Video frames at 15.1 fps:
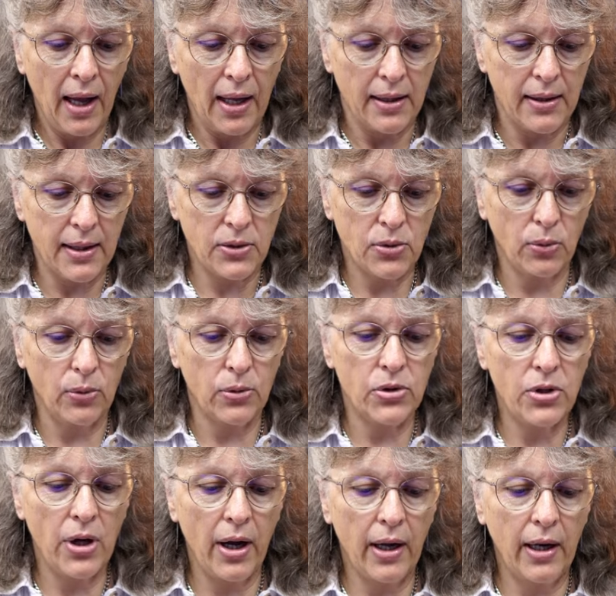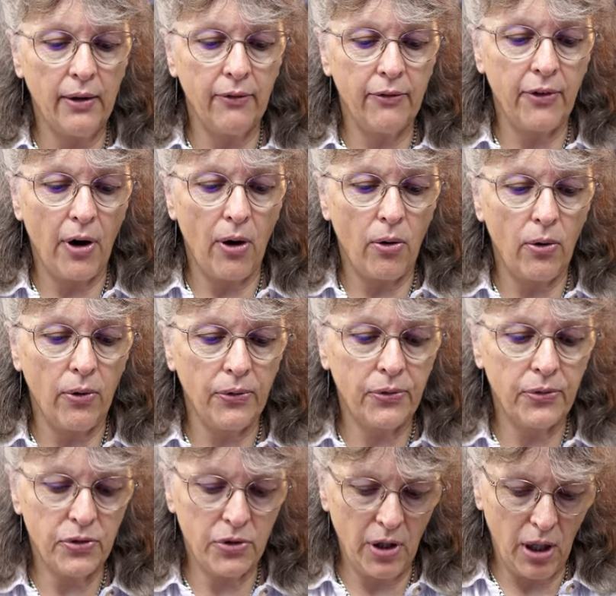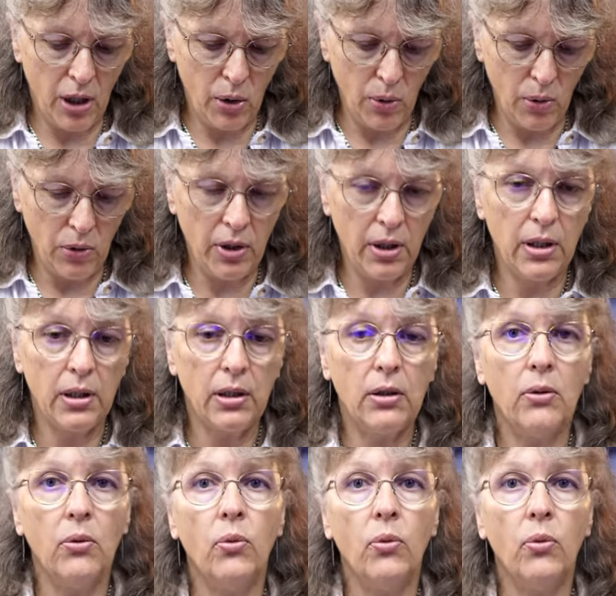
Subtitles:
This also involves the union